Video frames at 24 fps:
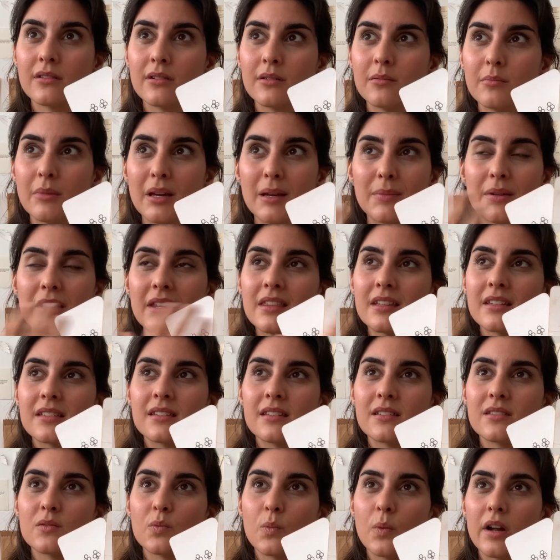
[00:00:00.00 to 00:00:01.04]
Maybe this
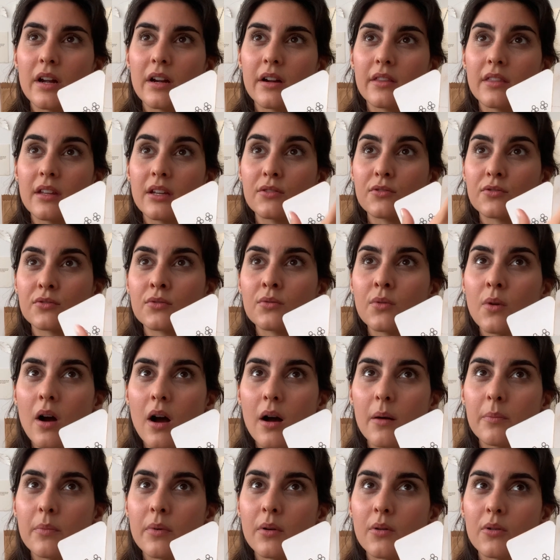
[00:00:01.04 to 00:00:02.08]
is where they grew
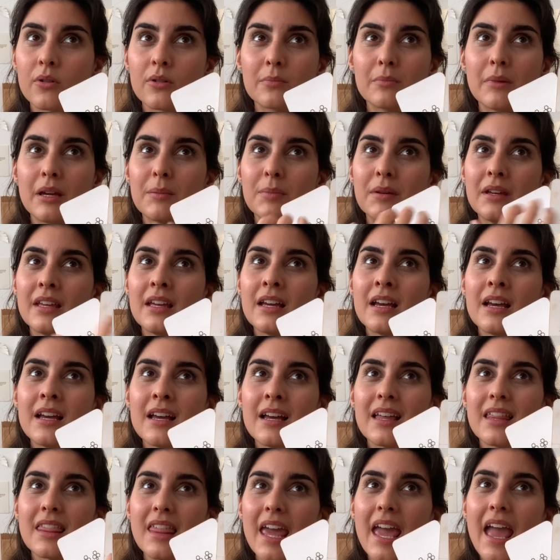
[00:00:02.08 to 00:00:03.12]
up, or maybe
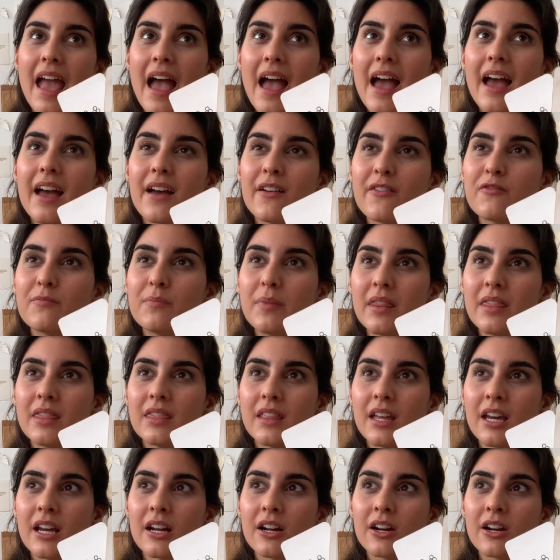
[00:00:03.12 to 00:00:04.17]
they have been
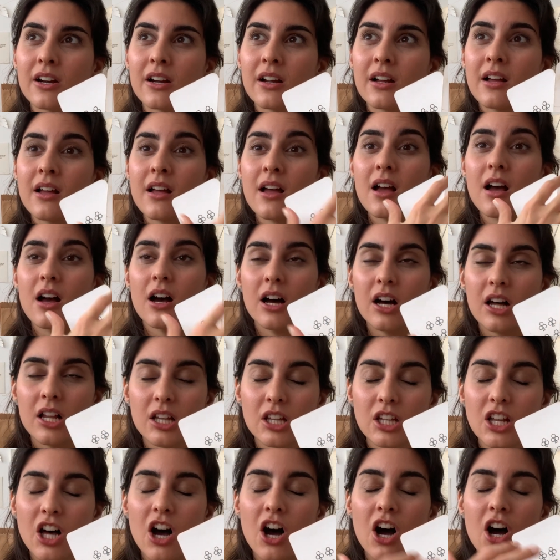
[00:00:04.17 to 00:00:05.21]
there a
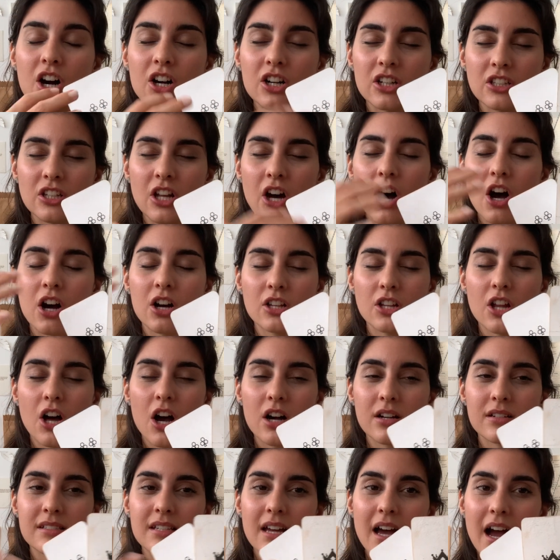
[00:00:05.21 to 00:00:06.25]
long, long,
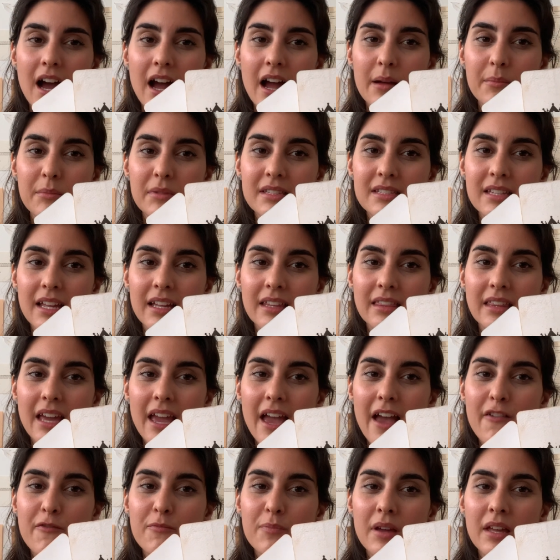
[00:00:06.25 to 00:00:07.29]
long time. It's like they
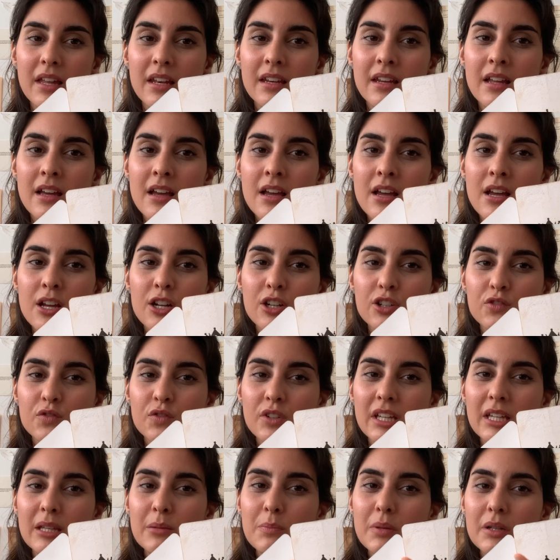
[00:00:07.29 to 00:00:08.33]
have been
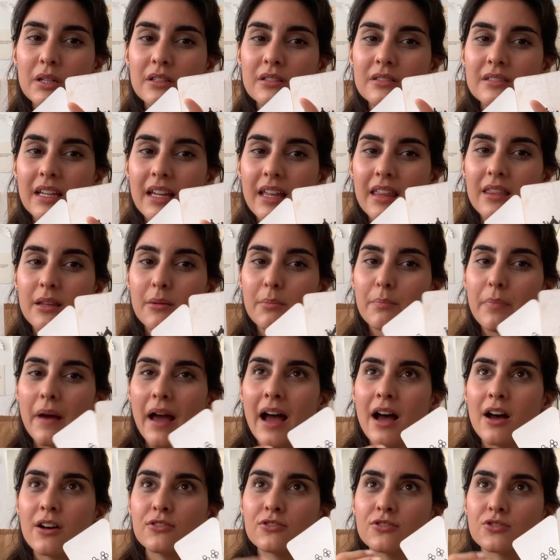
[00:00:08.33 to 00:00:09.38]
rebuilding the
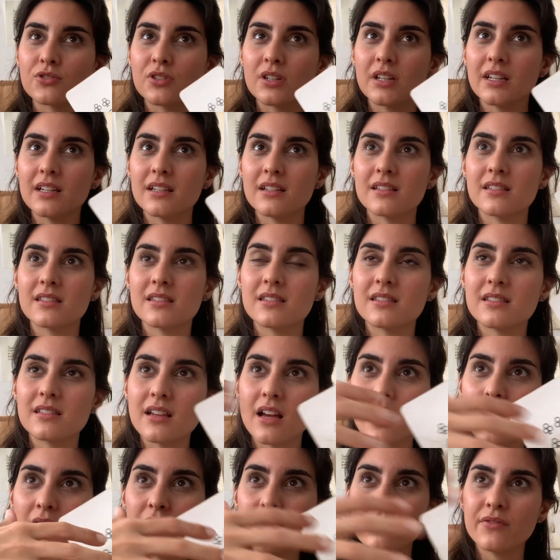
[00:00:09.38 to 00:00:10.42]
boundaries
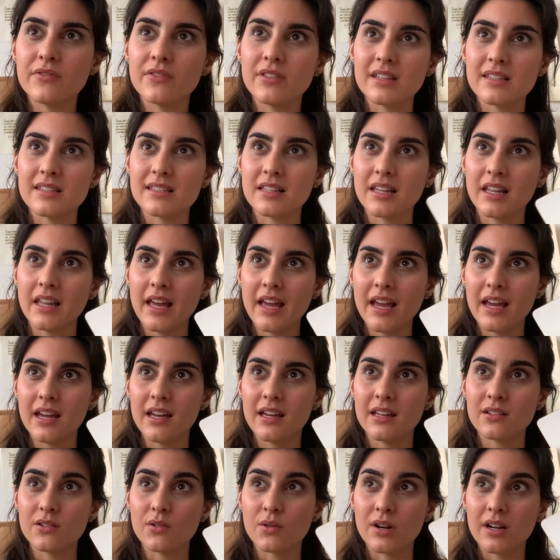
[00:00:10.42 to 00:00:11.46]
of this
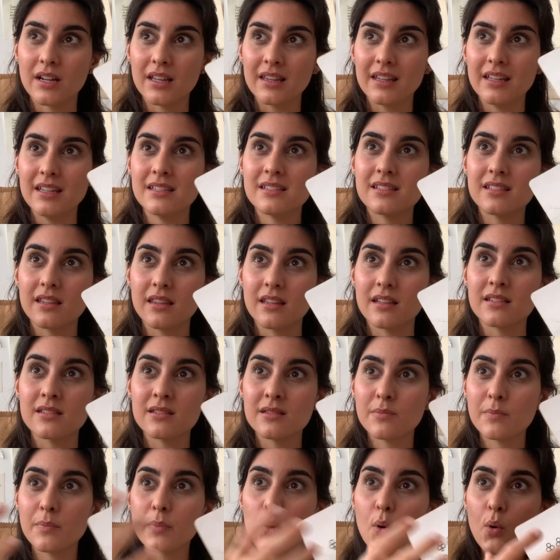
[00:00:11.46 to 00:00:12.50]
land, or at least this
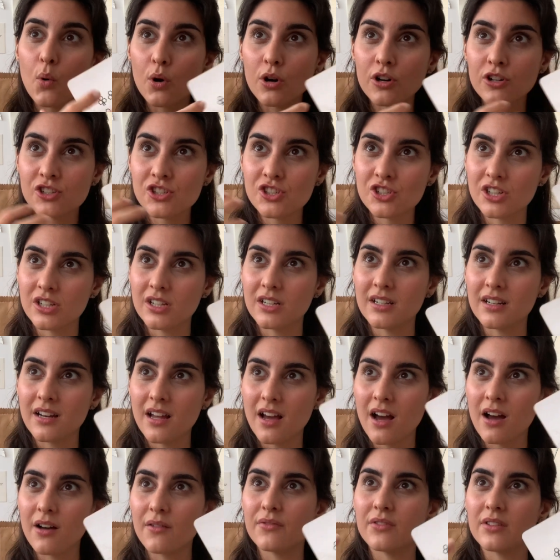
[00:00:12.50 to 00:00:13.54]
portion
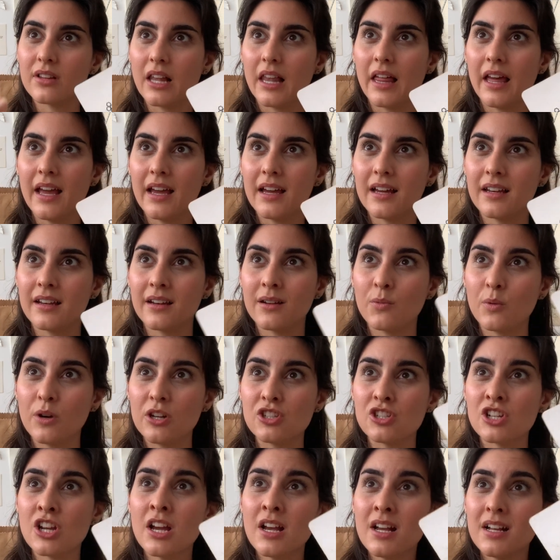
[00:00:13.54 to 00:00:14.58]
of the land,
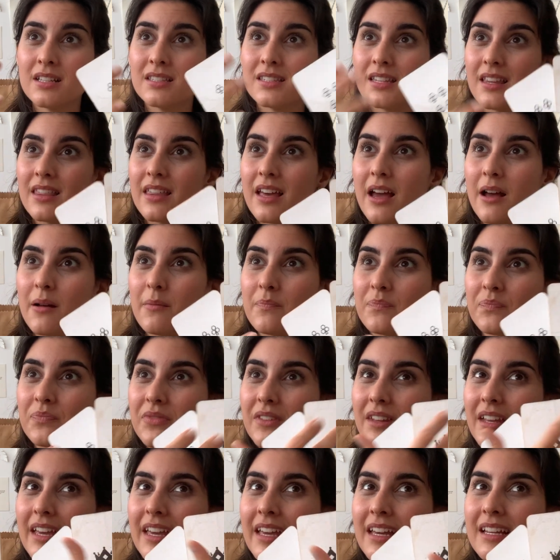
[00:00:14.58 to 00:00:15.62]
which to them
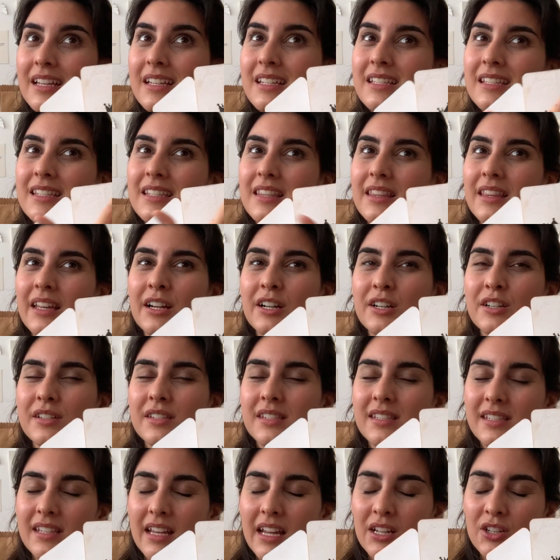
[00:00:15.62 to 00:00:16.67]
is their
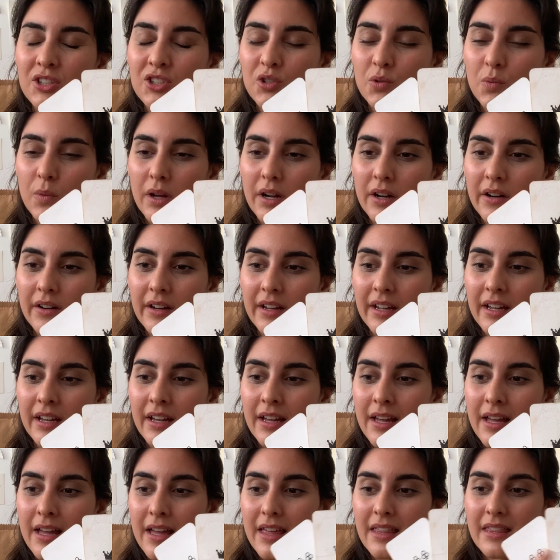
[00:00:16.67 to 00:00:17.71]
sanctuary,
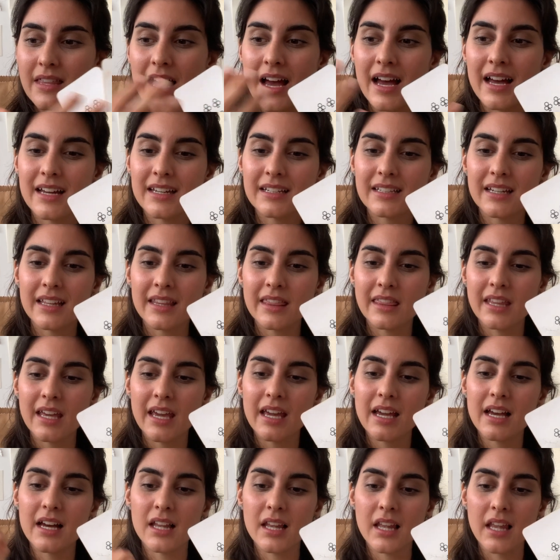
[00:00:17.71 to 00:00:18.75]
that
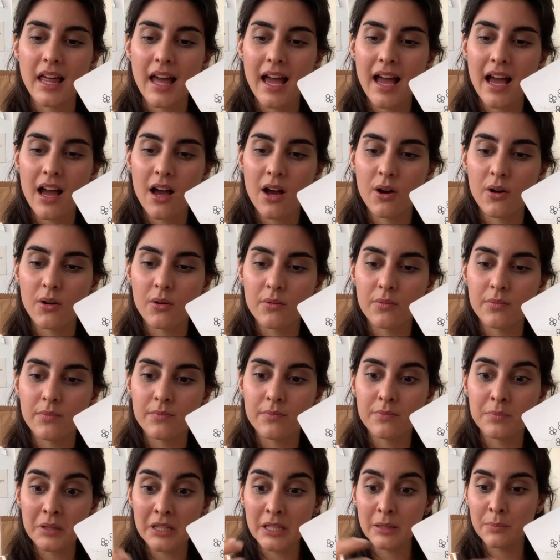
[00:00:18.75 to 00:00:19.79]
they allow
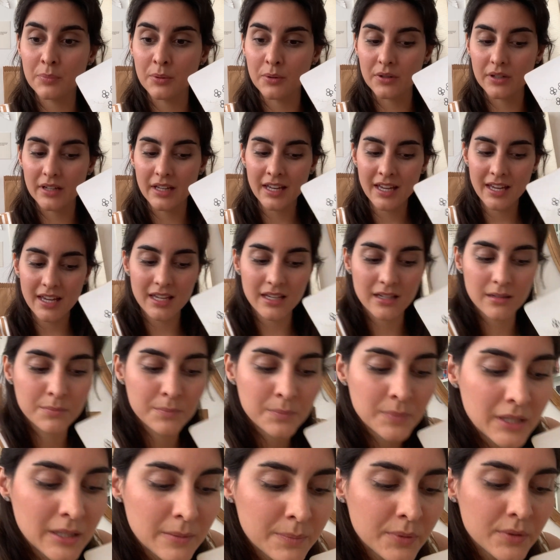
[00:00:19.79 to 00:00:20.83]
people in,
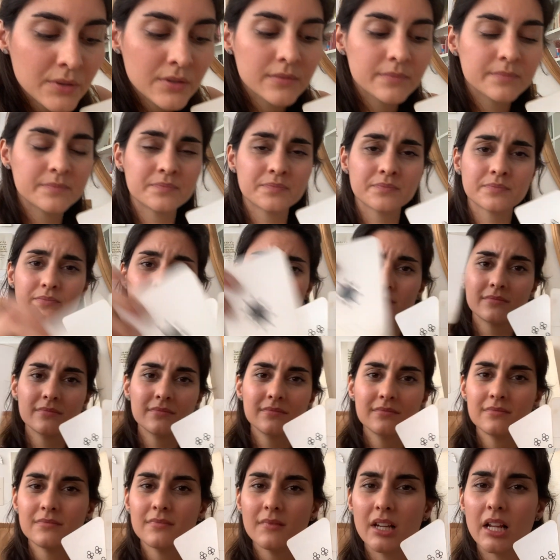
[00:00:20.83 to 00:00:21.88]
people
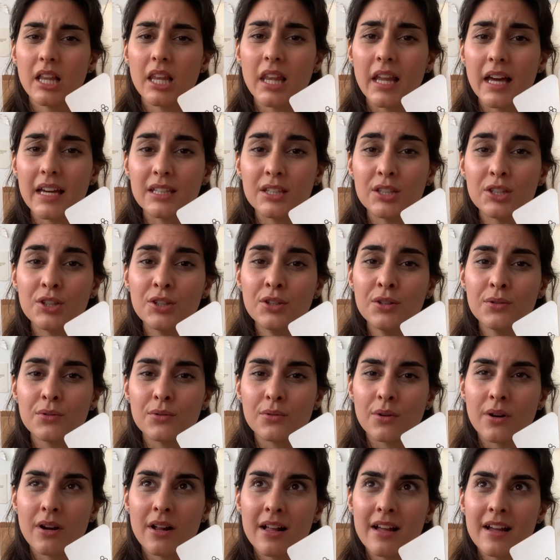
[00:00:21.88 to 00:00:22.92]
like
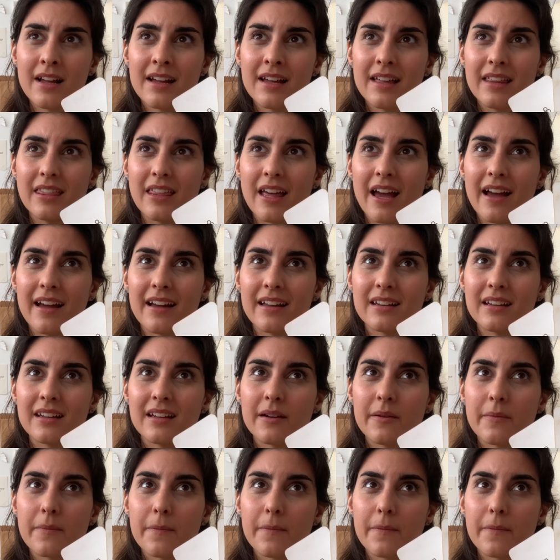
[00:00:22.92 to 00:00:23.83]
you that